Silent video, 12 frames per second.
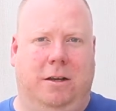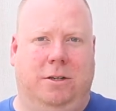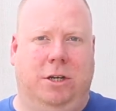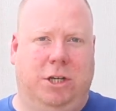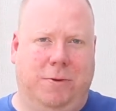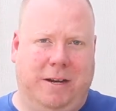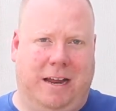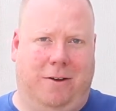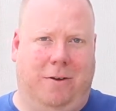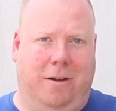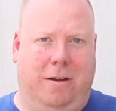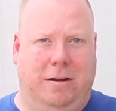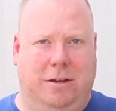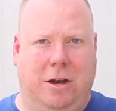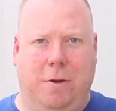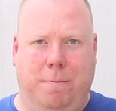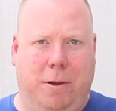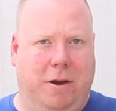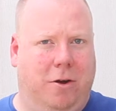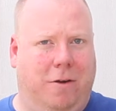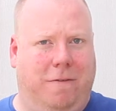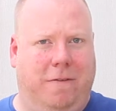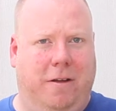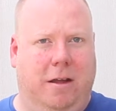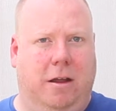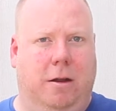So do it now. Don't put it off.